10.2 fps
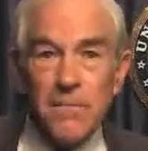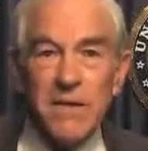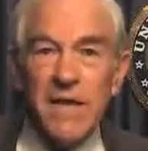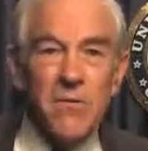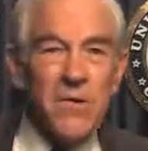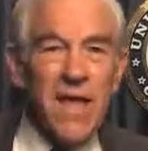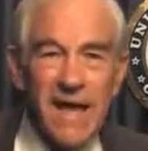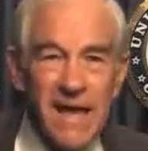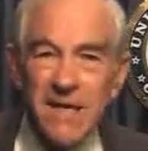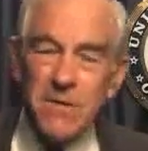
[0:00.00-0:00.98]
But that
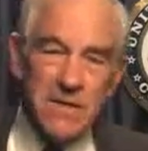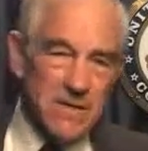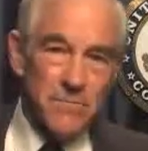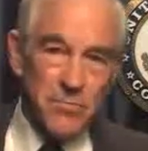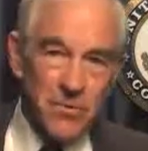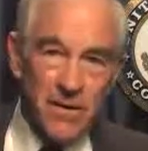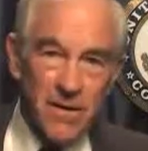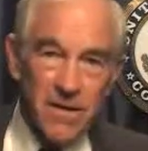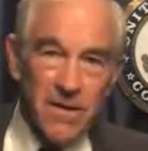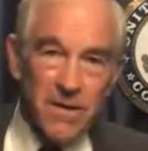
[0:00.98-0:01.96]
had to be
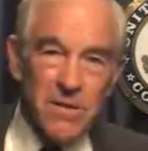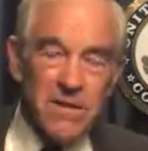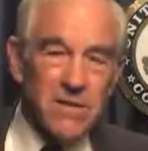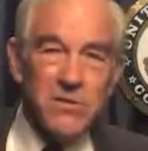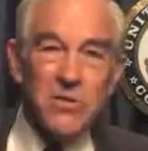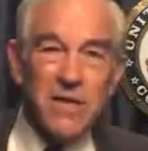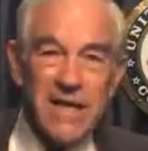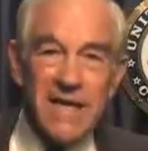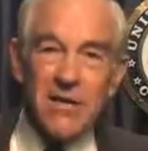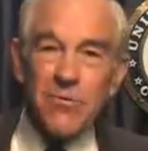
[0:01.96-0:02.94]
temporary, because you
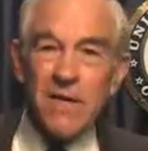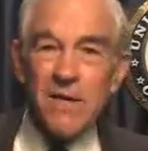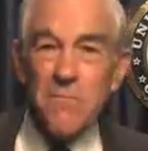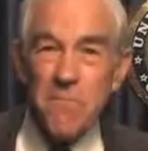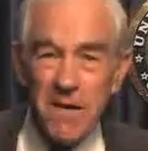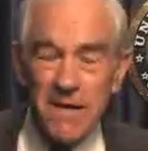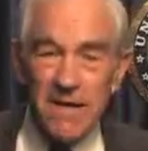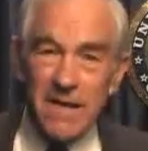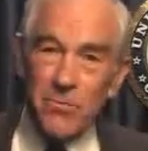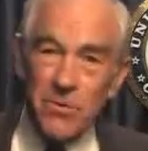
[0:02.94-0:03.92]
can't create
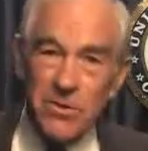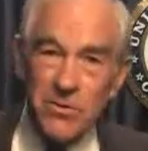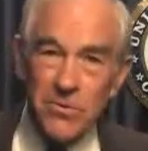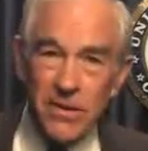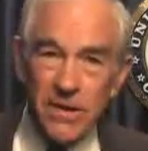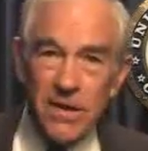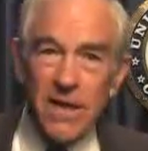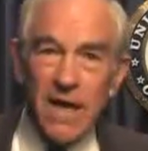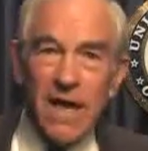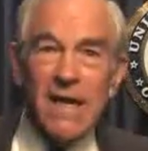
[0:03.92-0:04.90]
money like we're doing
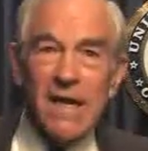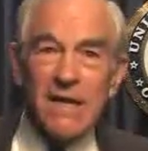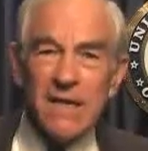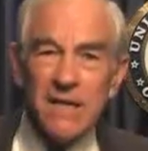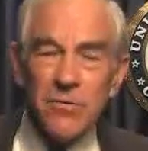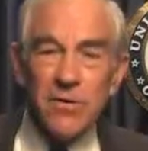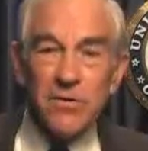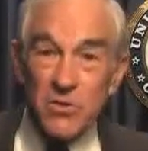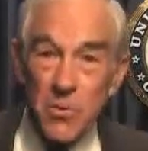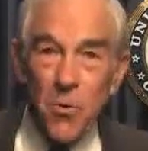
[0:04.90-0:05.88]
and in order
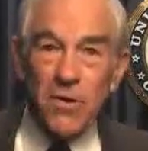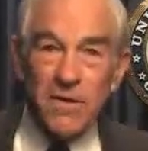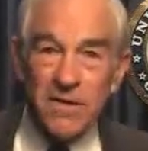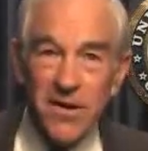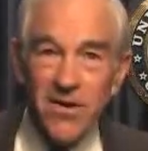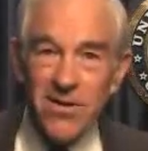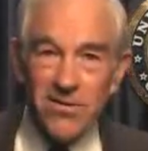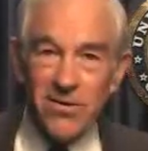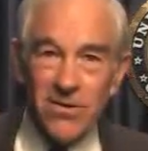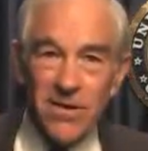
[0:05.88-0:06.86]
to support the
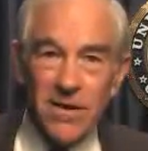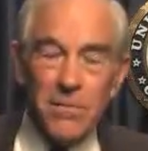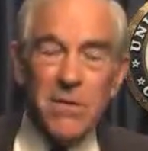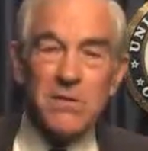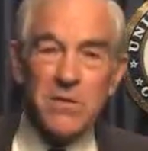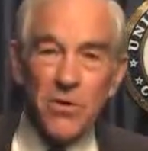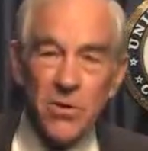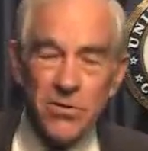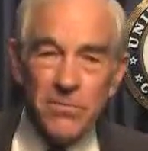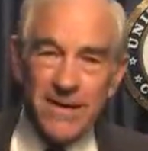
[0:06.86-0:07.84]
dollar, because
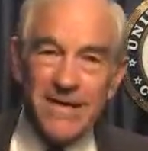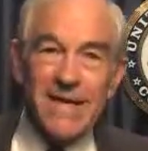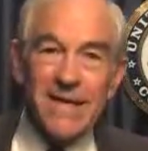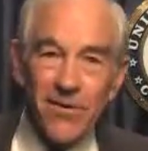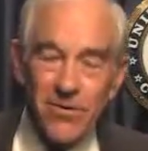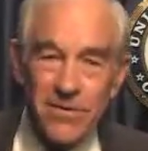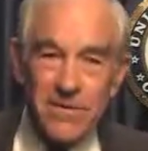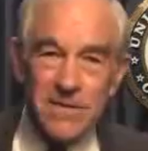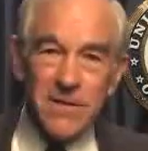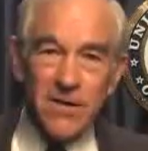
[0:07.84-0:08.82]
ultimately it
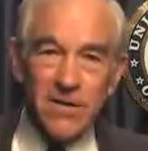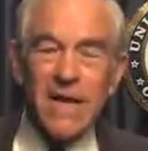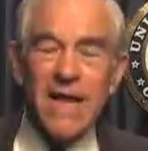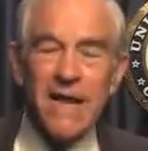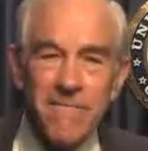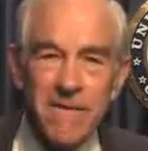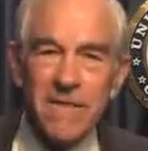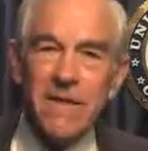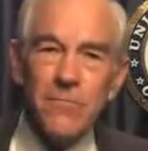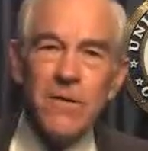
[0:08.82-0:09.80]
hurts the dollar. And
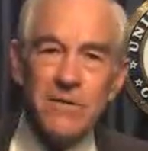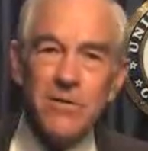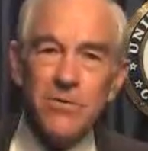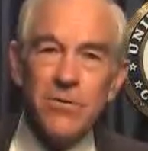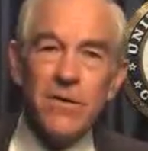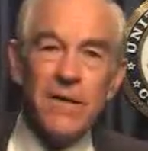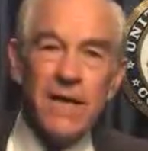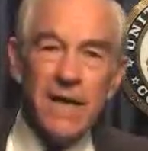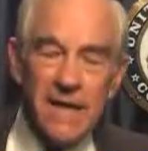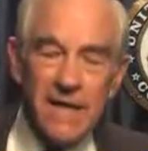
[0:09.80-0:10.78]
everything we do
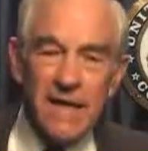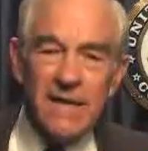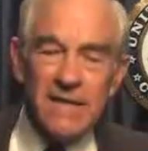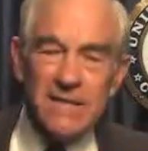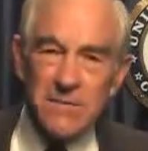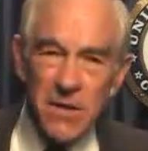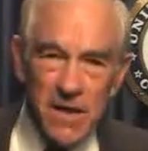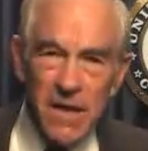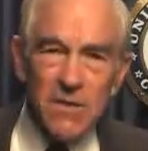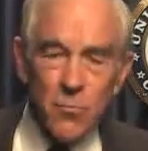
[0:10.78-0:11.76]

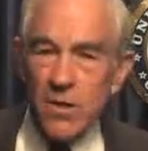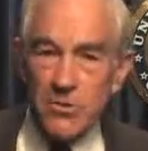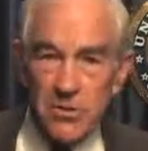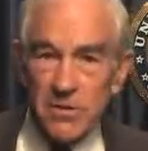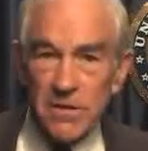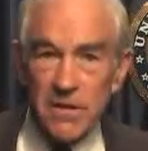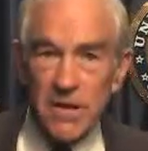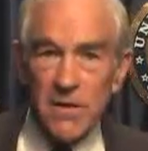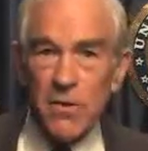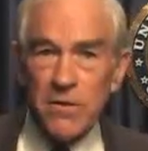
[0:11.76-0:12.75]
in Washington
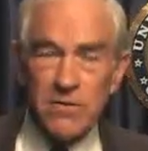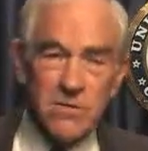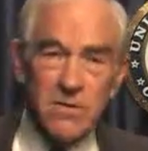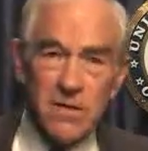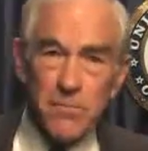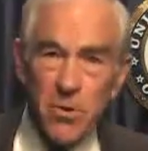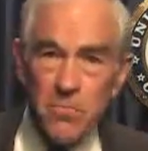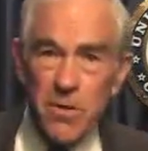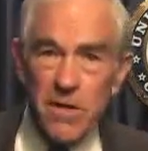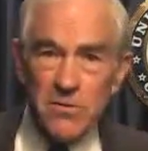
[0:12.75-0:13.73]
today, whether it's on the
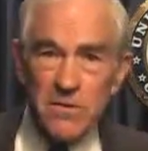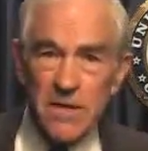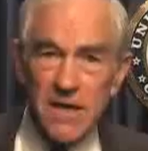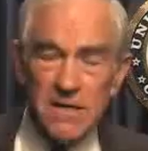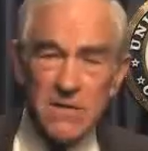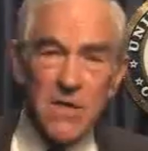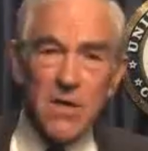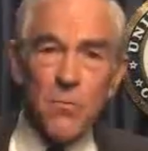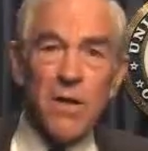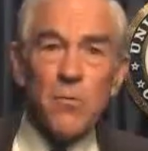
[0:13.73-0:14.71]
appropriation side,
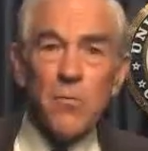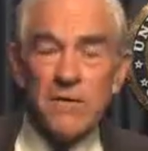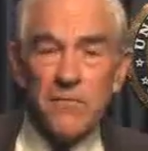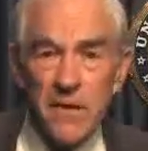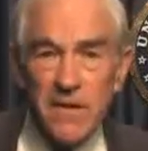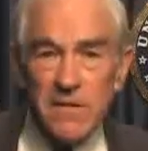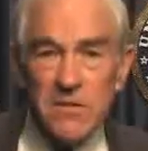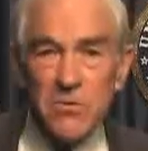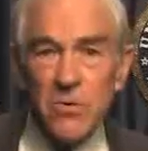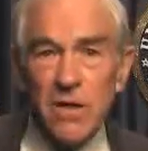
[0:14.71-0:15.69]
whether what the Fed
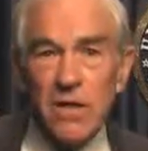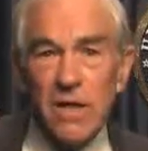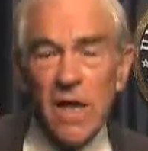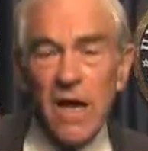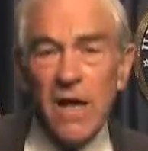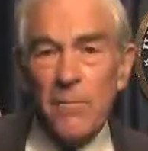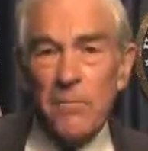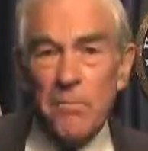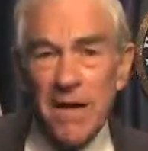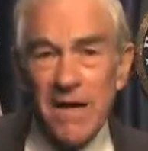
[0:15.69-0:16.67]
is doing,
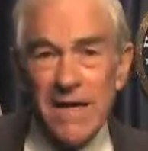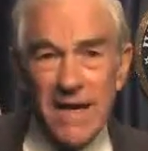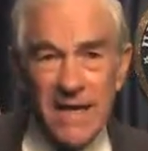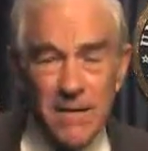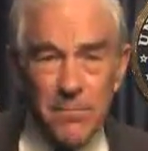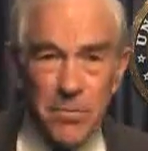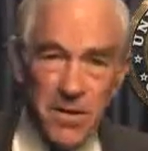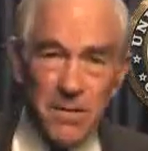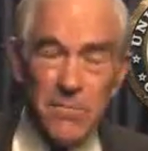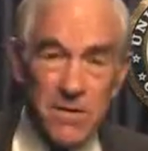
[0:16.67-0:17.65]
buying up
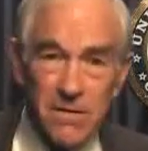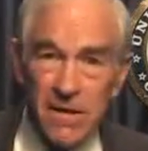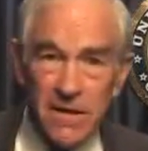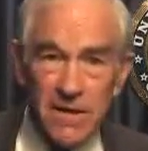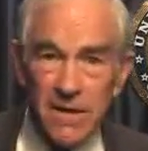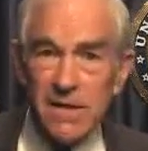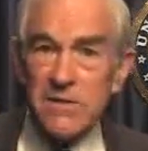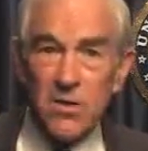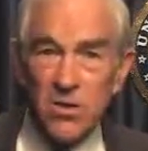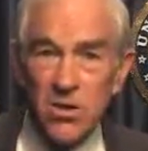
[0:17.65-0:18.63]
America,
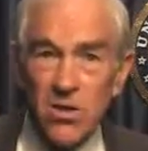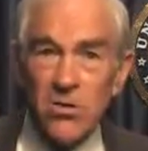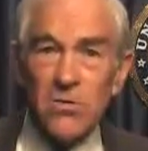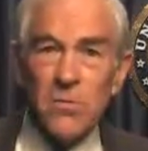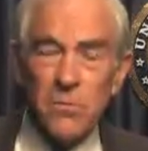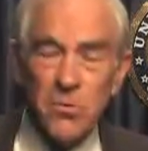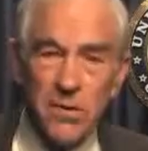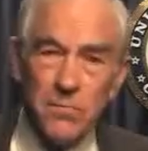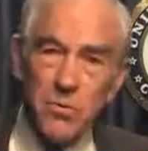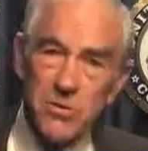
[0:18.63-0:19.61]
it's all
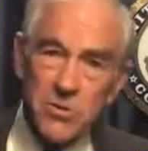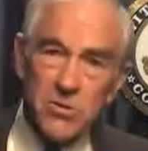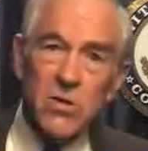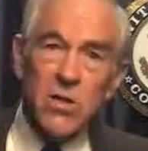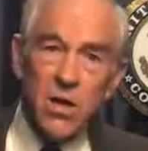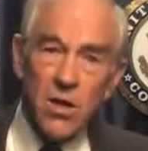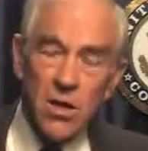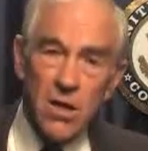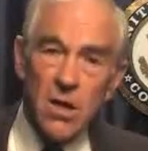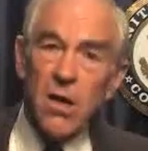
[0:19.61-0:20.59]
putting pressure
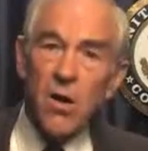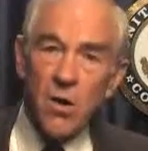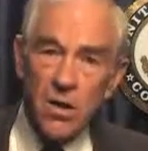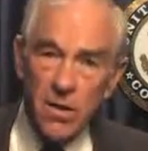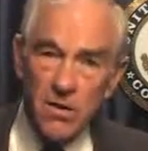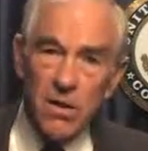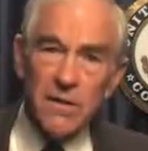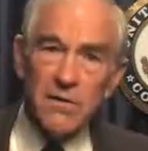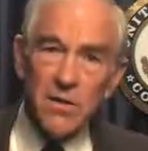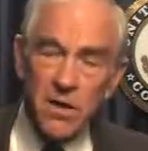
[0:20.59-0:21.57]

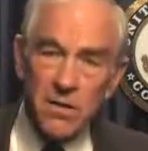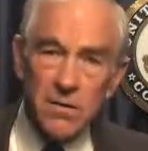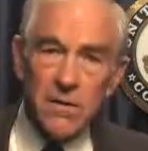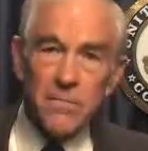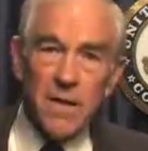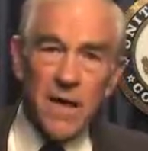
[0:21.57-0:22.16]
on the dollar.